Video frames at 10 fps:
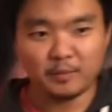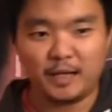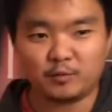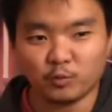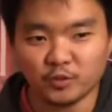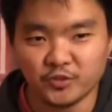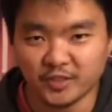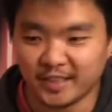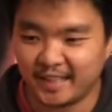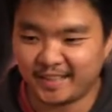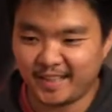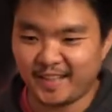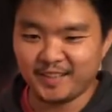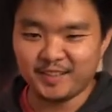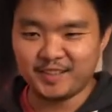back once again,
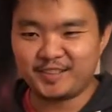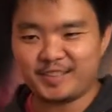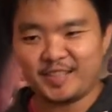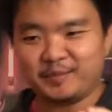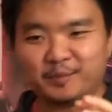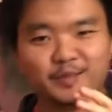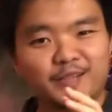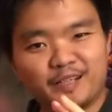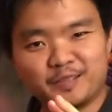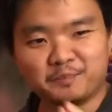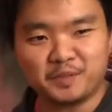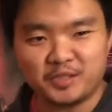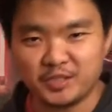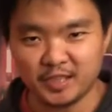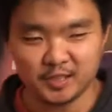and this time another
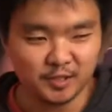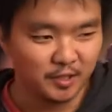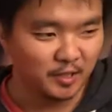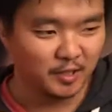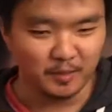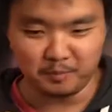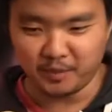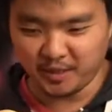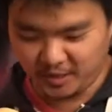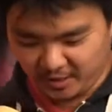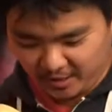PCS piece,